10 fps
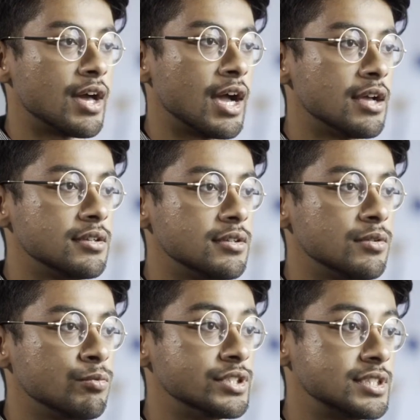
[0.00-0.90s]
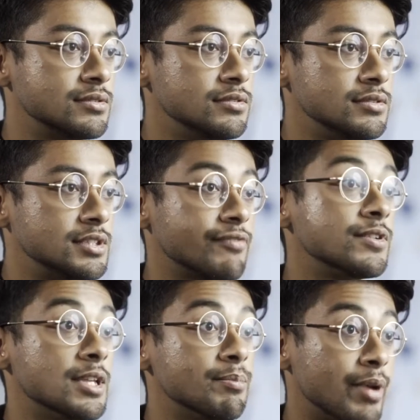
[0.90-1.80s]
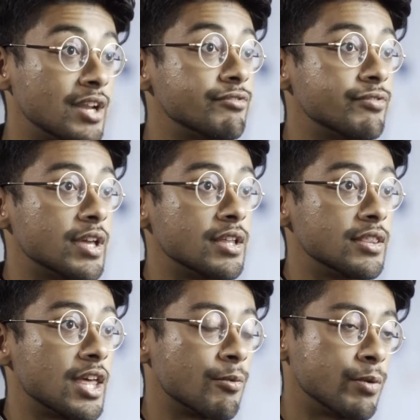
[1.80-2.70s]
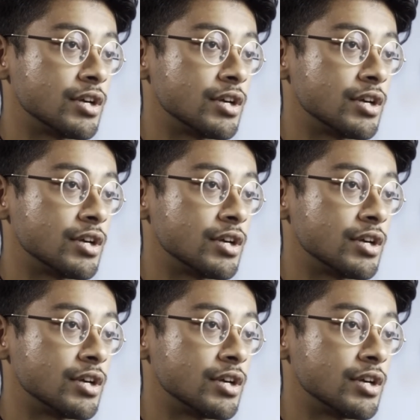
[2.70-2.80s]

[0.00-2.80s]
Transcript: that would definitely benefit their